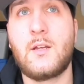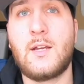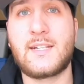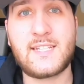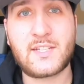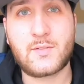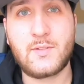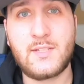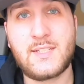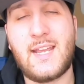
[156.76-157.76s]

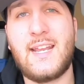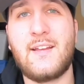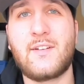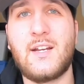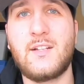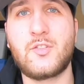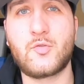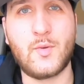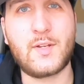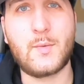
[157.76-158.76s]
accessories, and I've got
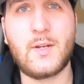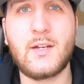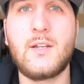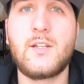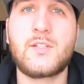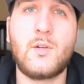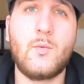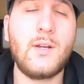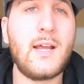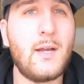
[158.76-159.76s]
drinkware. So
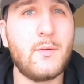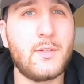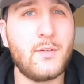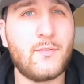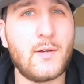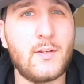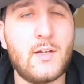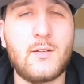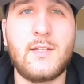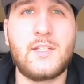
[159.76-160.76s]
what I would do for
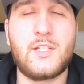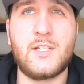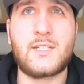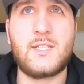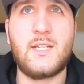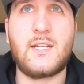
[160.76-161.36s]
y'all is just,